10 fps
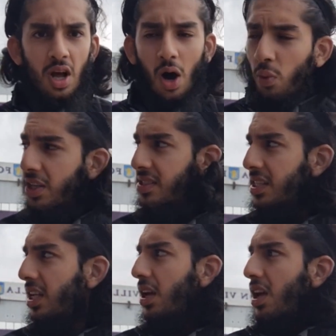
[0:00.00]
I want to
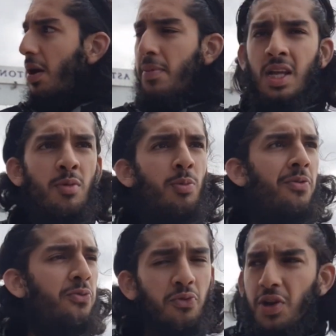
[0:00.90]
see a minimum
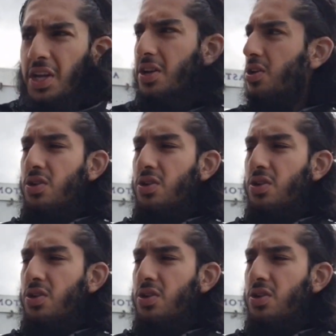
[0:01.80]
of three,